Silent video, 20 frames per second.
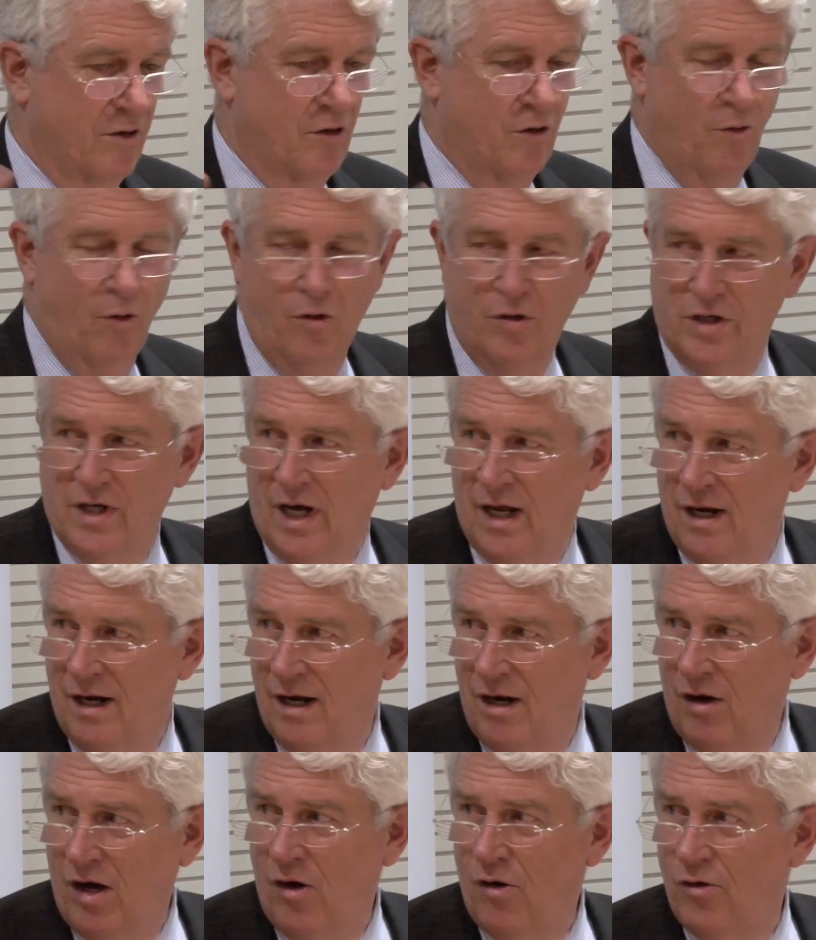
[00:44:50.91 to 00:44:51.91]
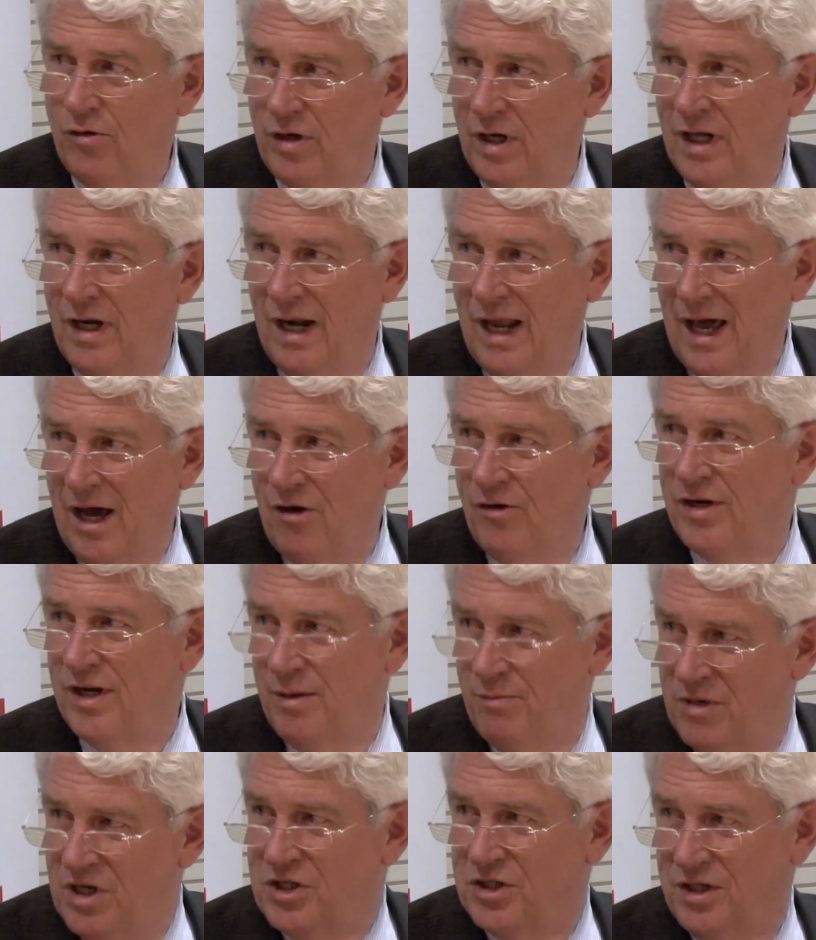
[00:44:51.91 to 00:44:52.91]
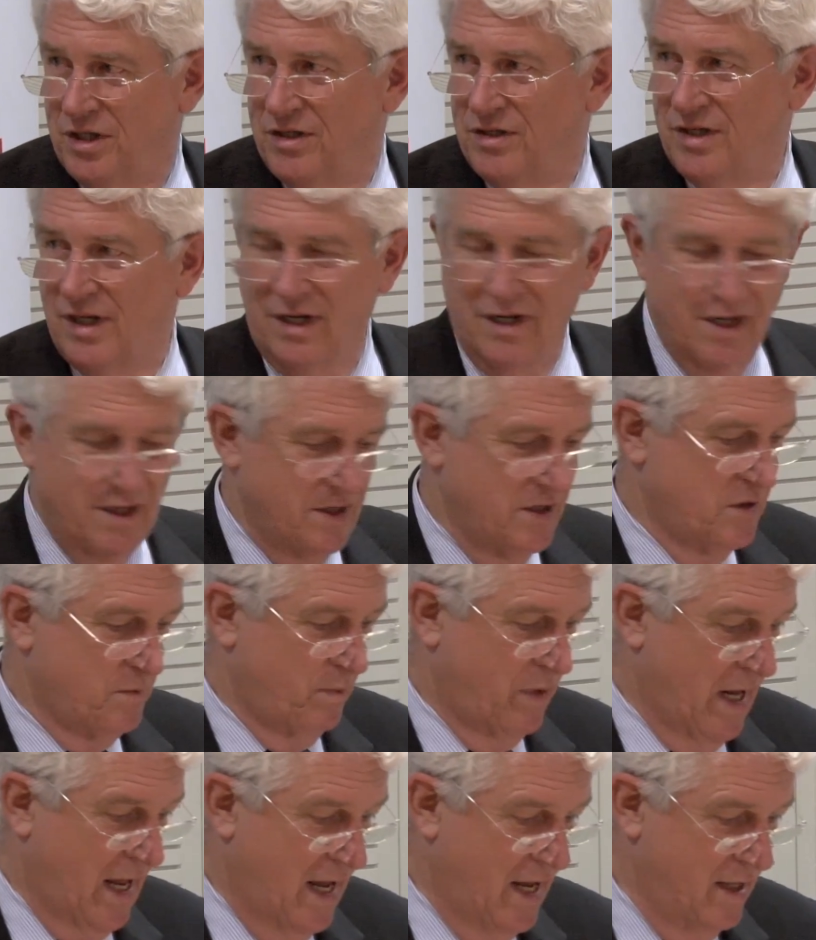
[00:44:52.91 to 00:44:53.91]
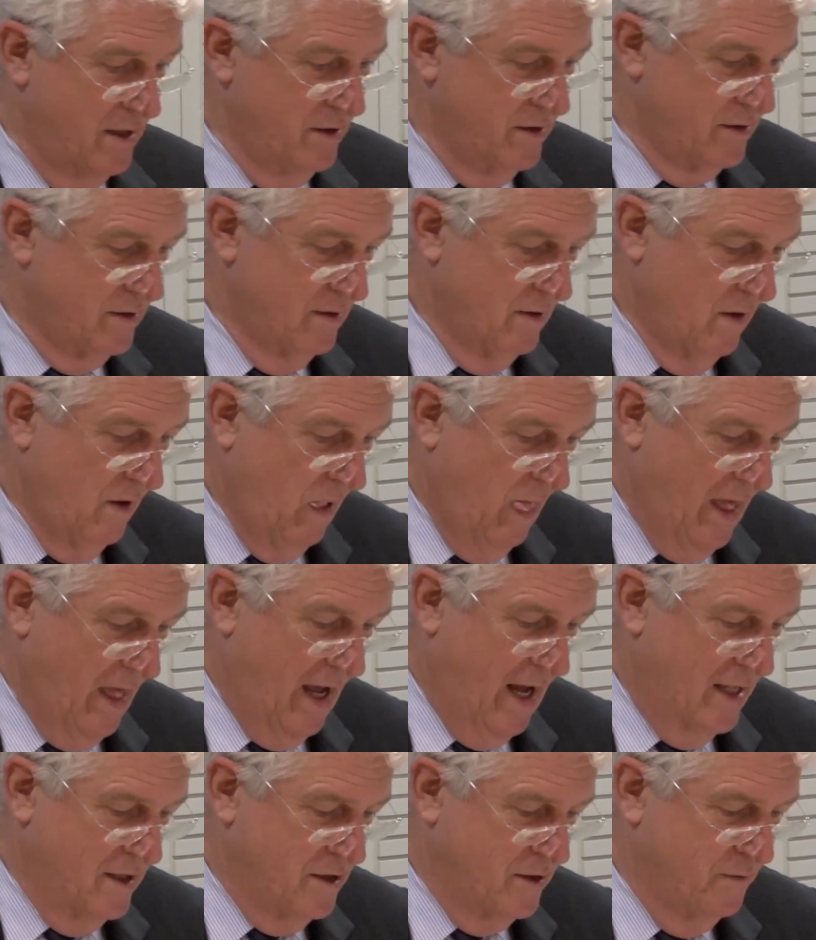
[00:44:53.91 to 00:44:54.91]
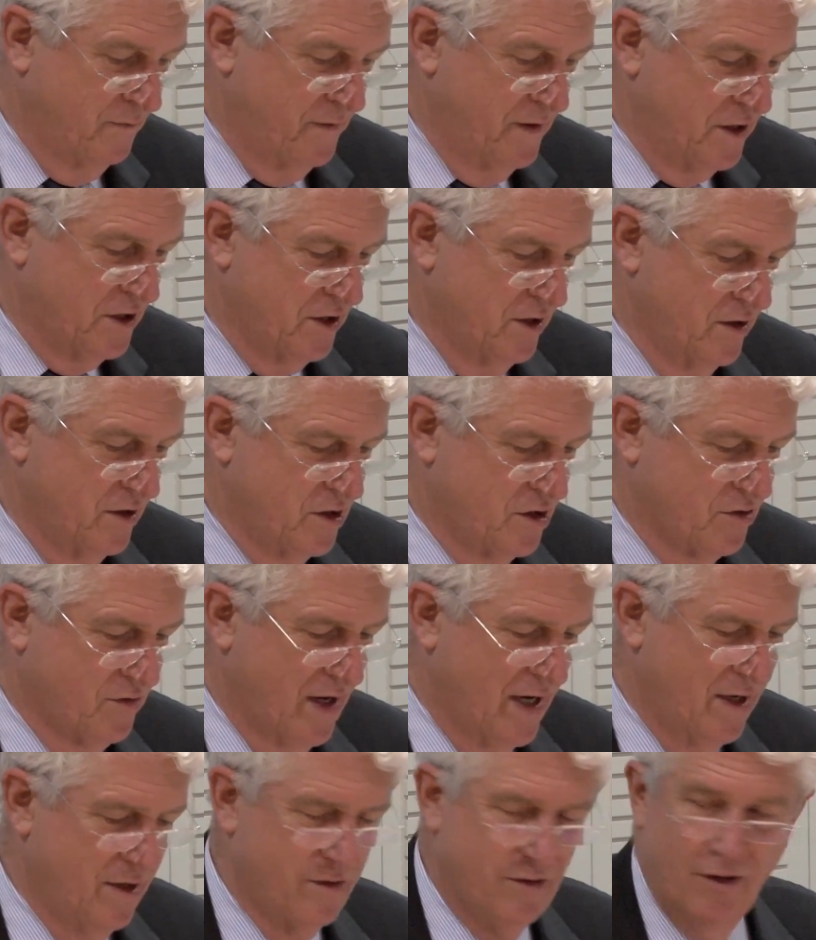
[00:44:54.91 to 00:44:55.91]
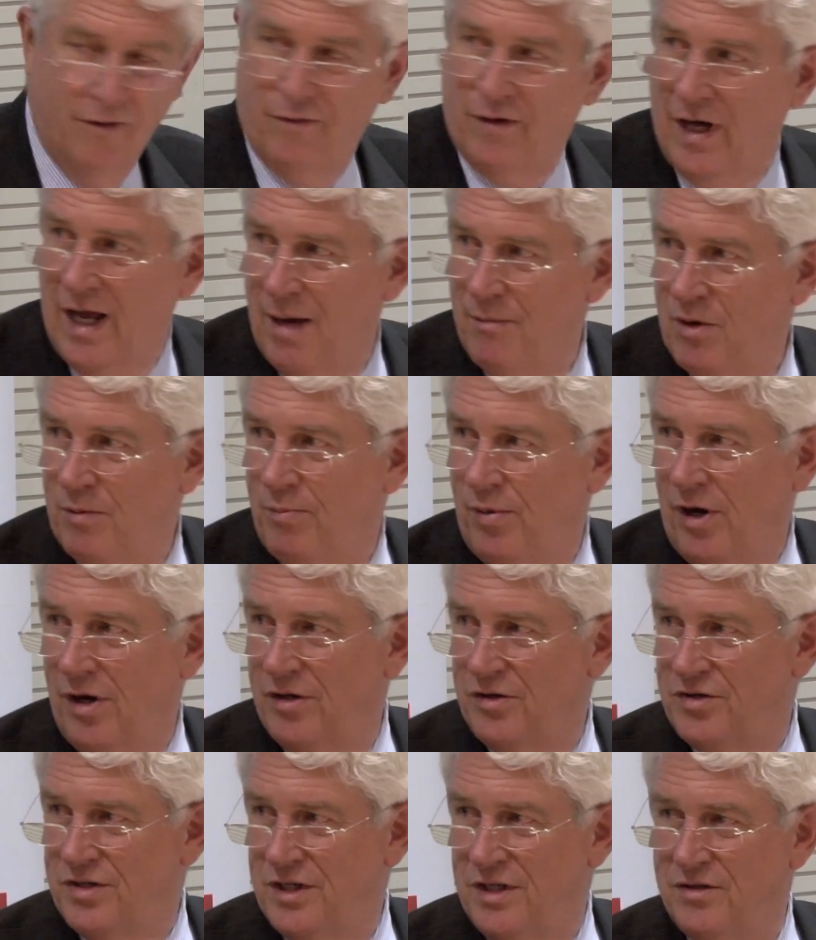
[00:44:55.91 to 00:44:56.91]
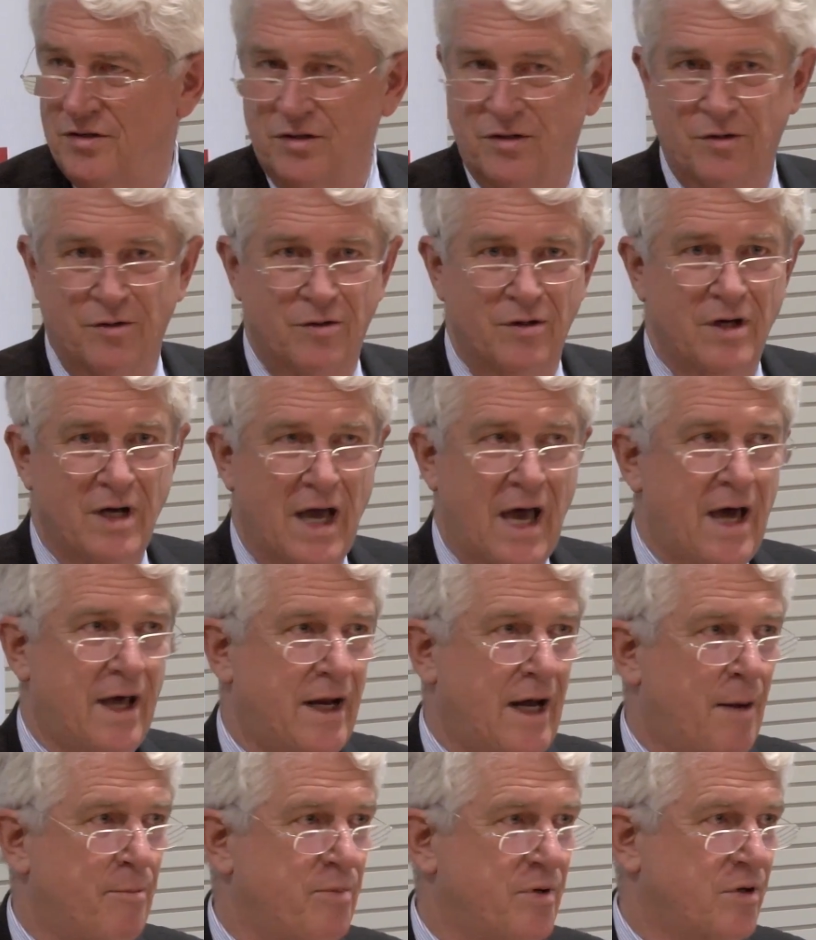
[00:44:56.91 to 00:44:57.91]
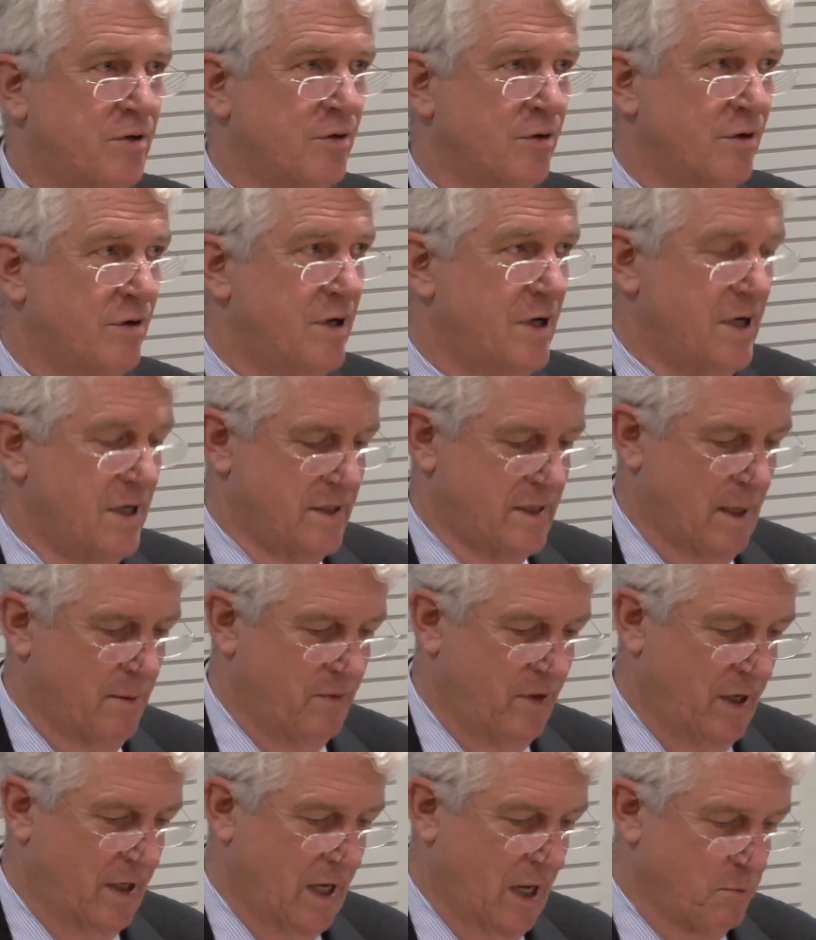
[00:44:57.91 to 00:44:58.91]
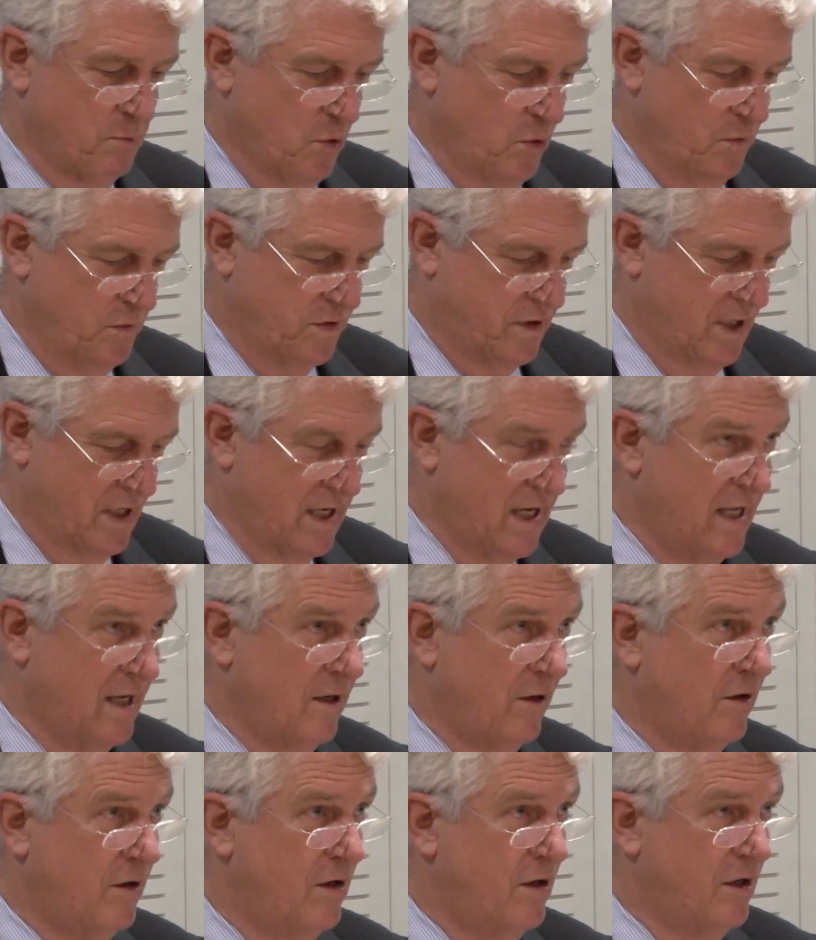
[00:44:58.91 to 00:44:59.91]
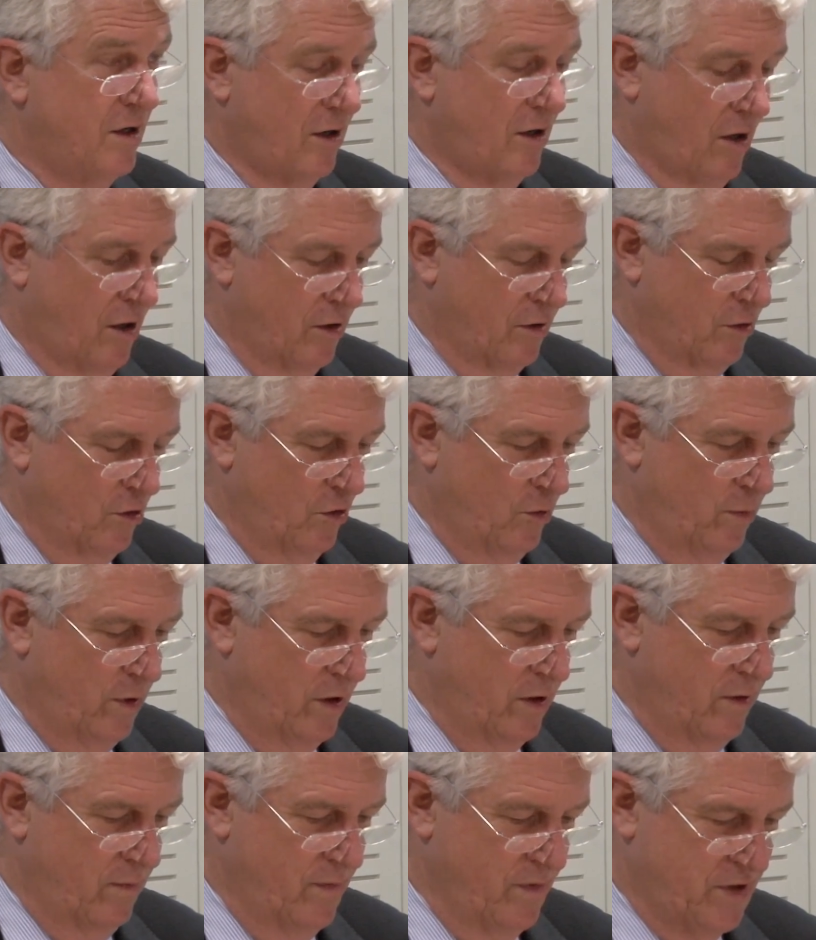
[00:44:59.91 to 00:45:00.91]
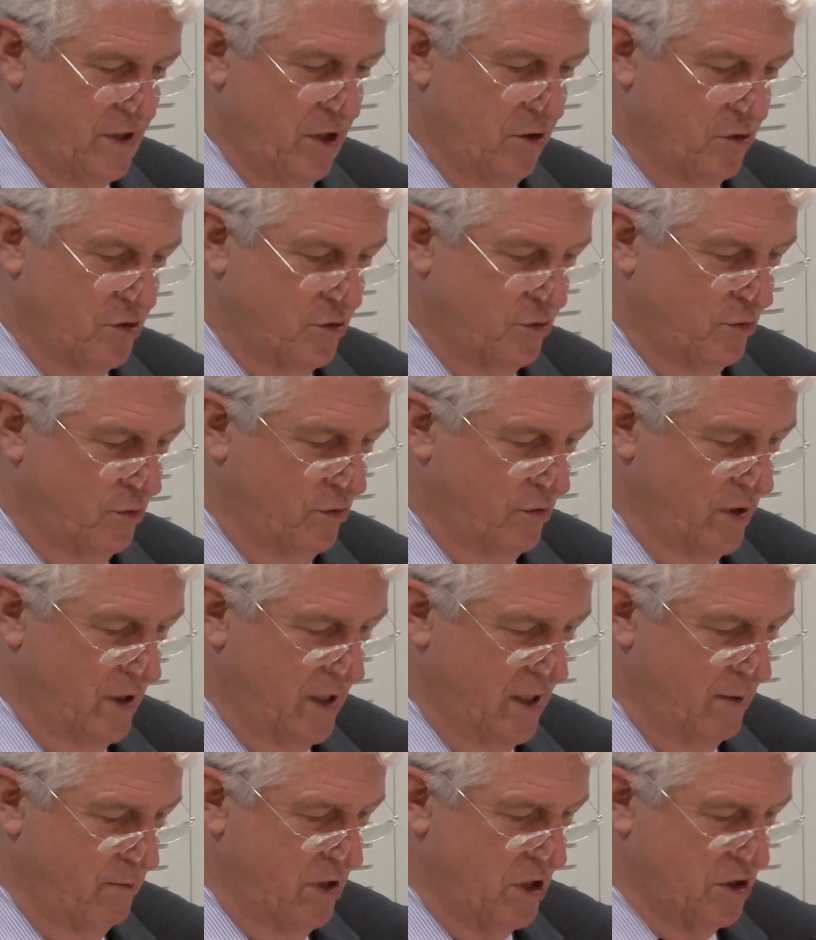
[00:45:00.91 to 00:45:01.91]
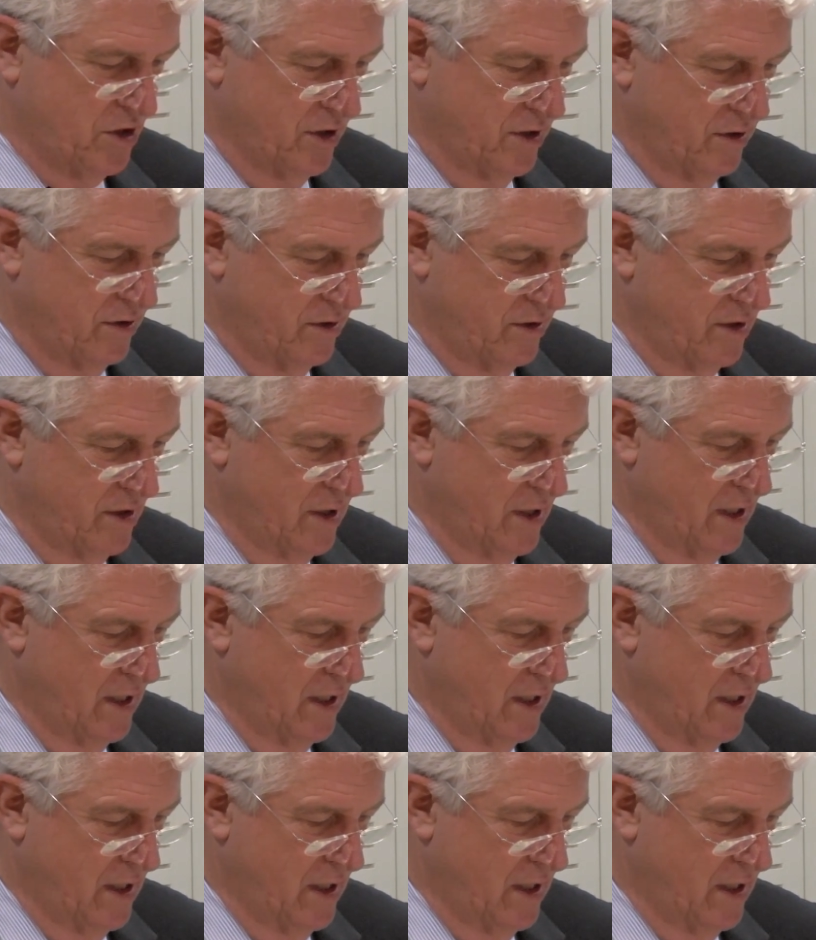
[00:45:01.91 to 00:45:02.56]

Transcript: quote, allowed emissions under these plans and sufficient strength of climate policies to add up to something that moves the needle on global CO2 emissions.